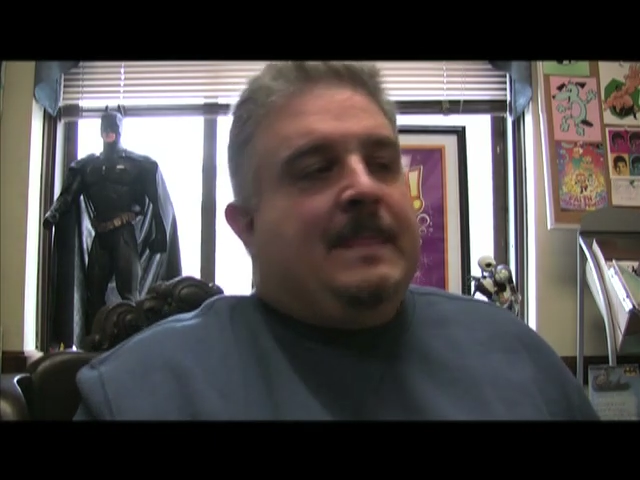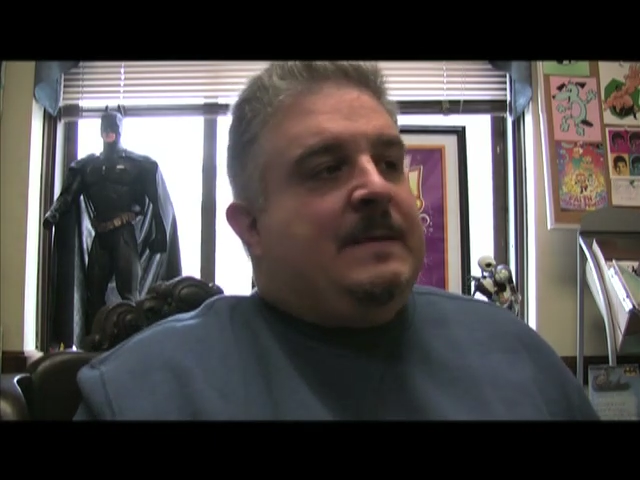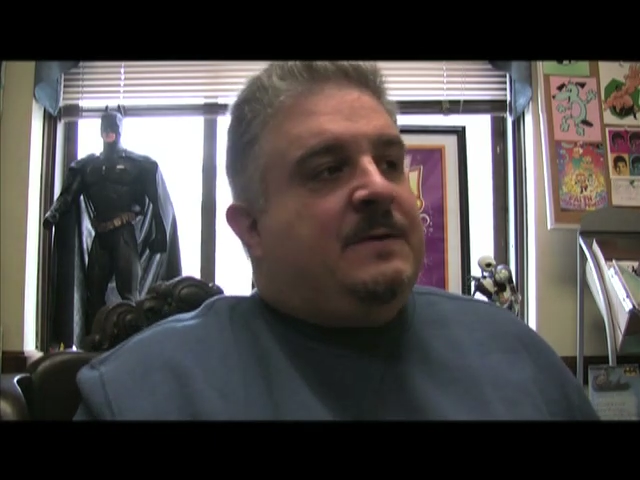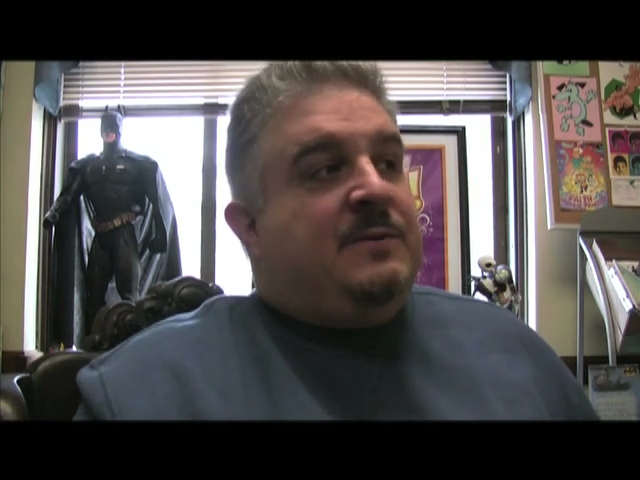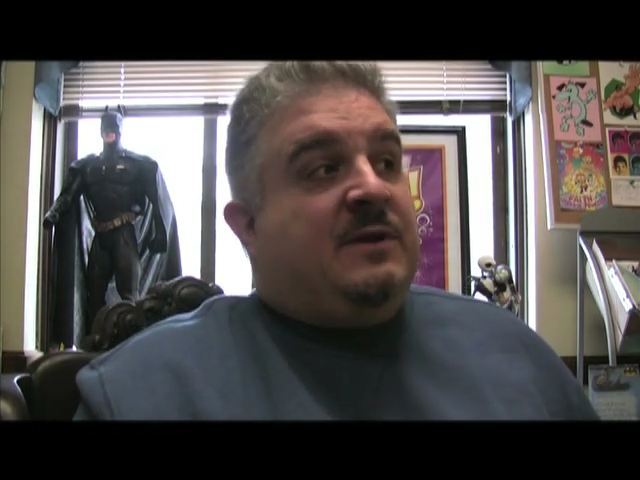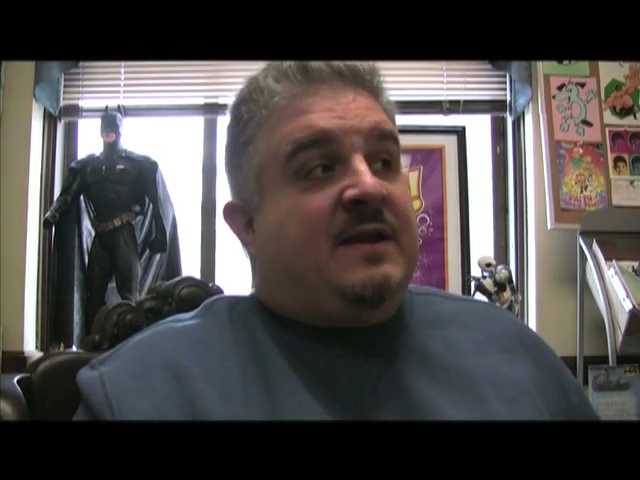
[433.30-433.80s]

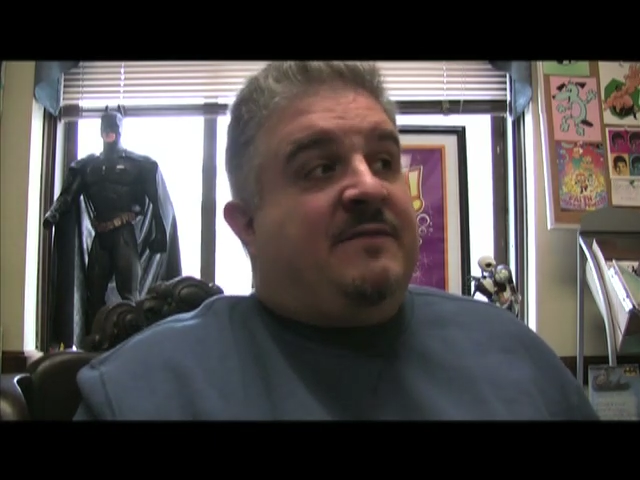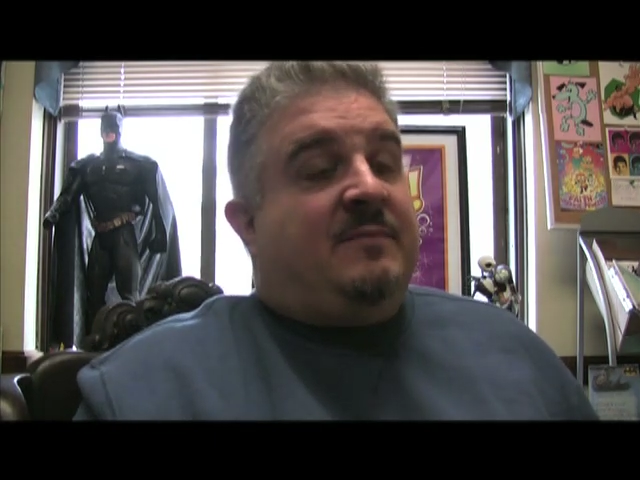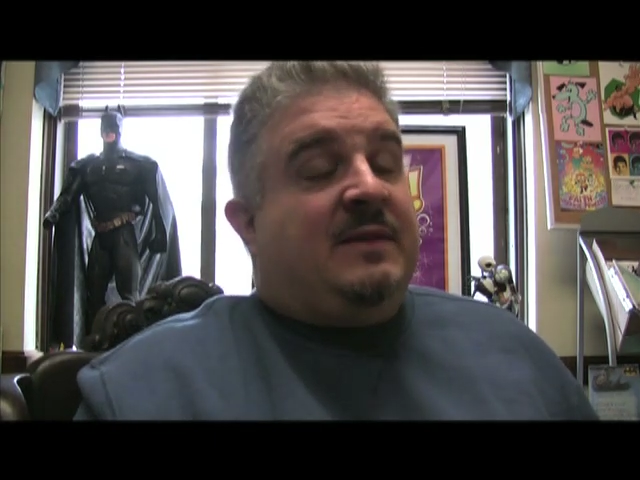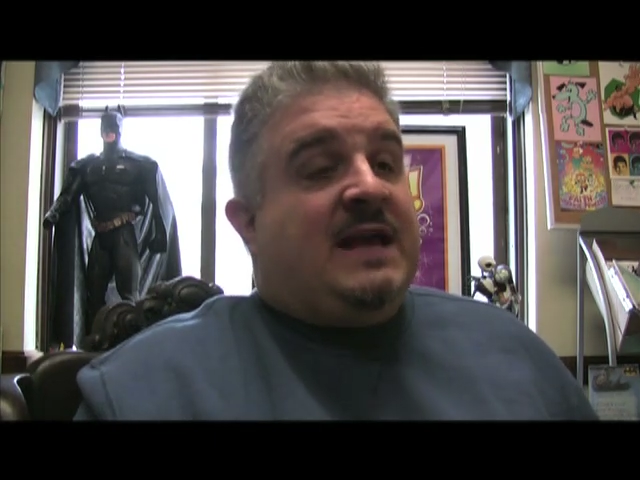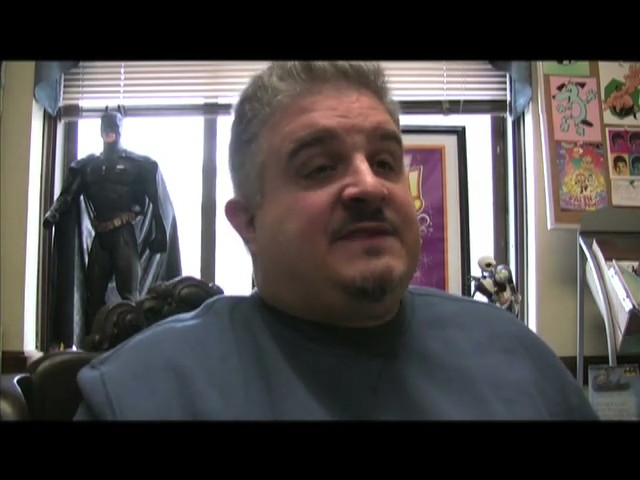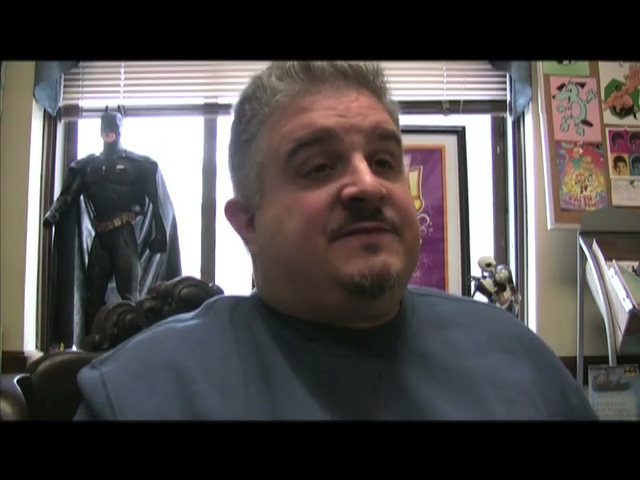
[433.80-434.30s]
We don't have the
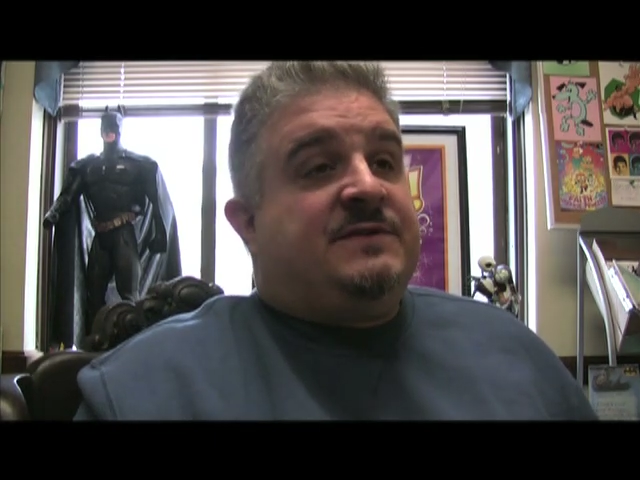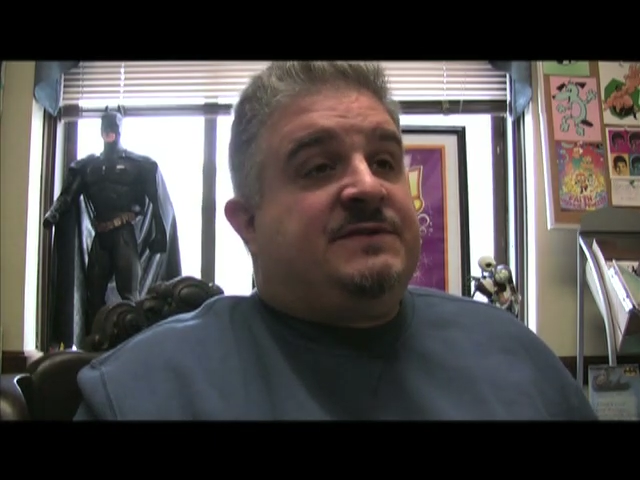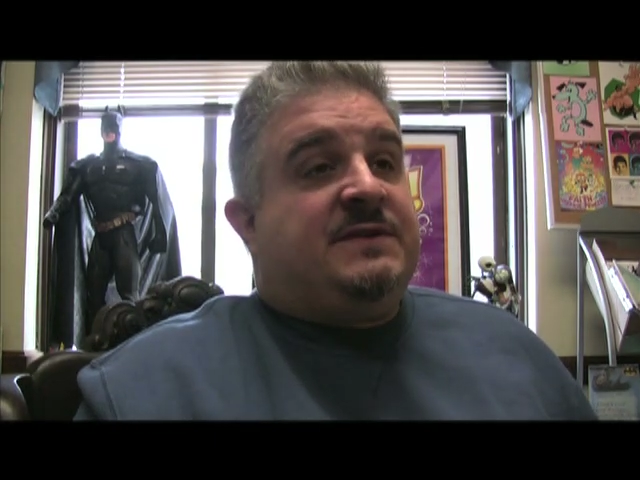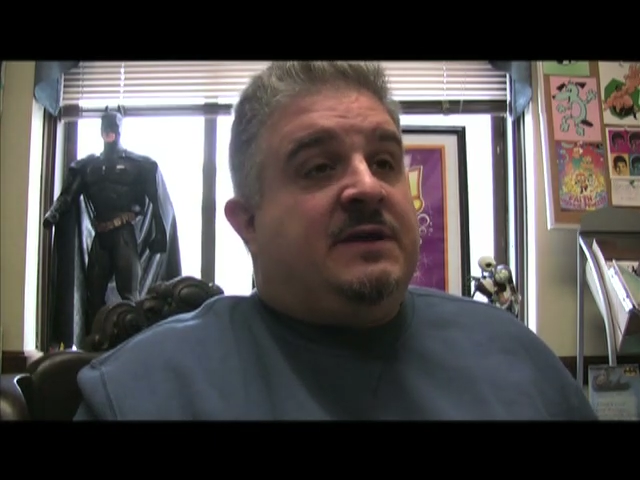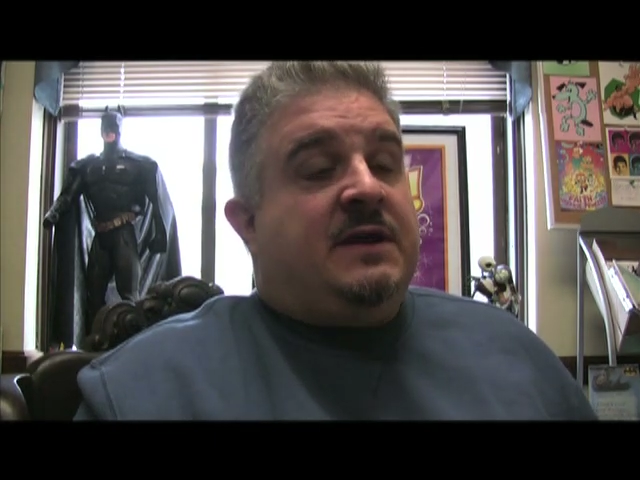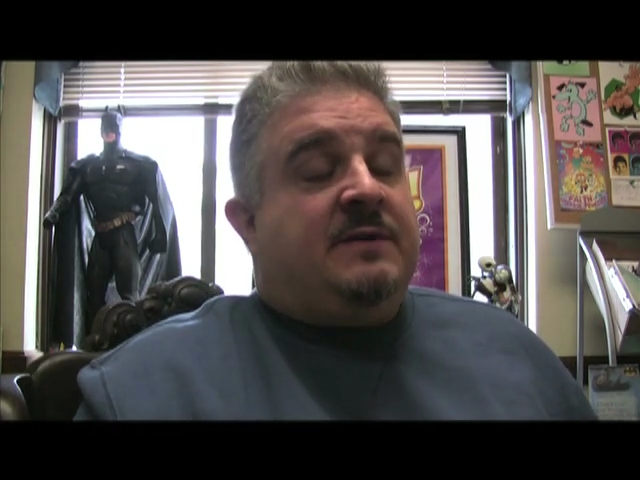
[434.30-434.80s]
blast
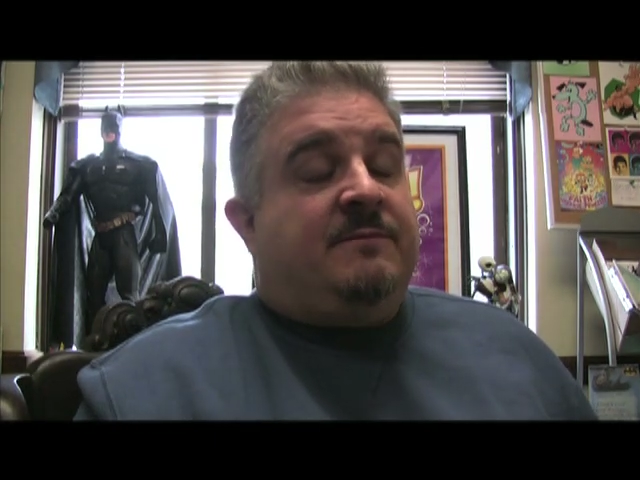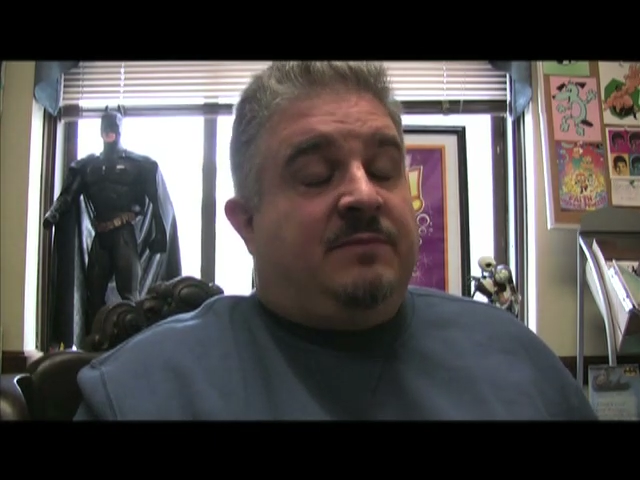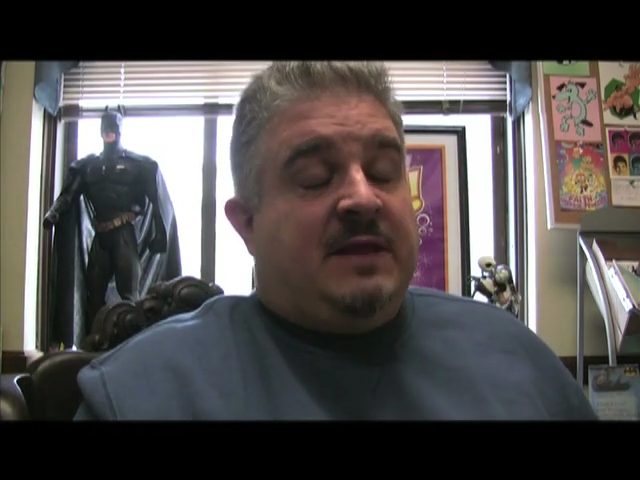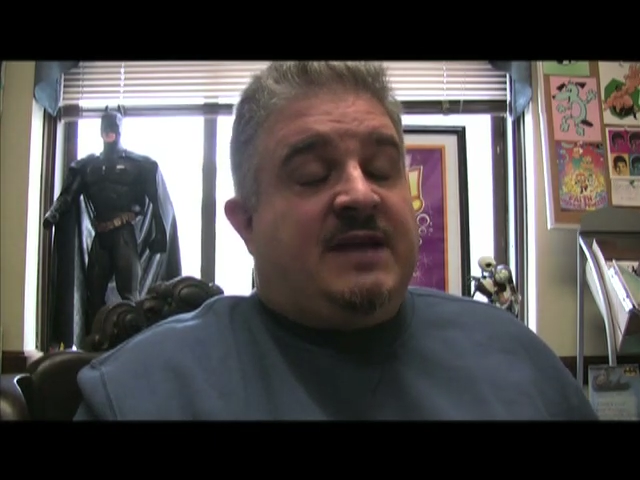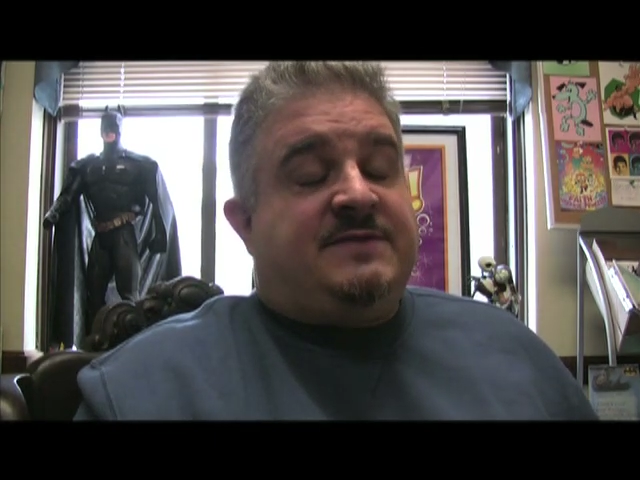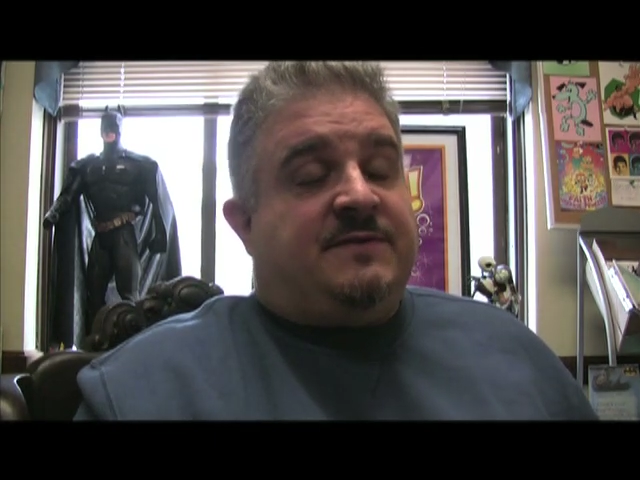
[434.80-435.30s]

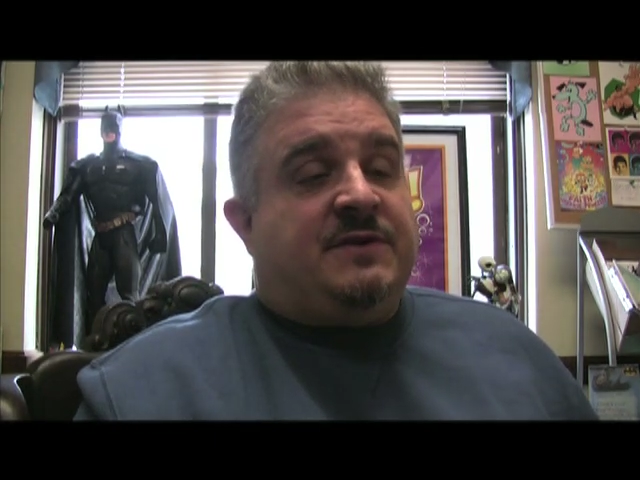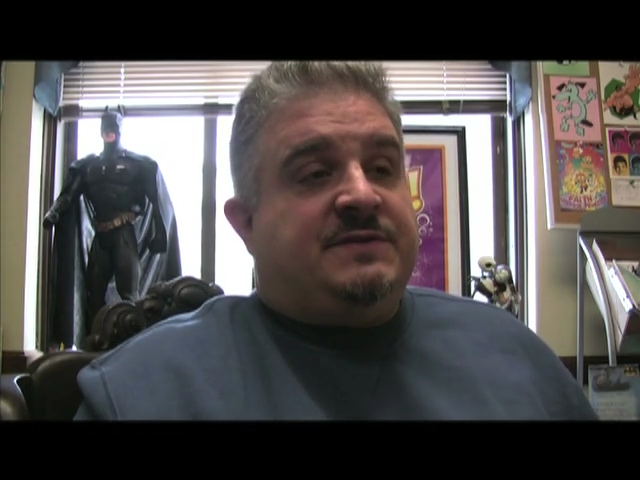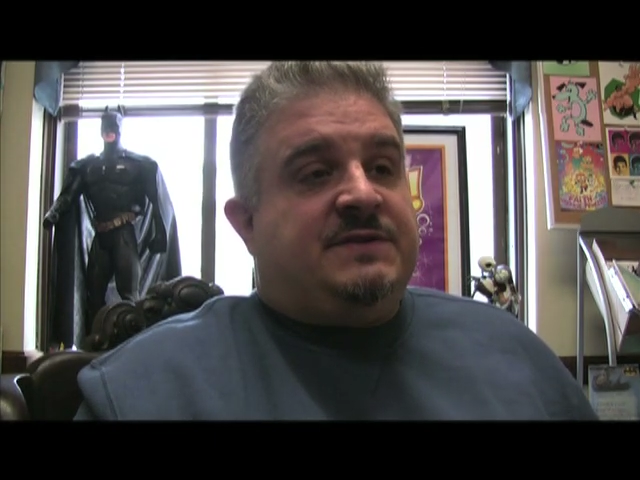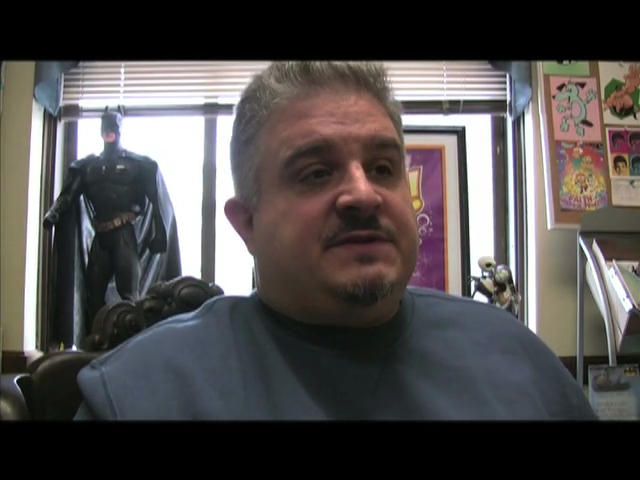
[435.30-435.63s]
furnaces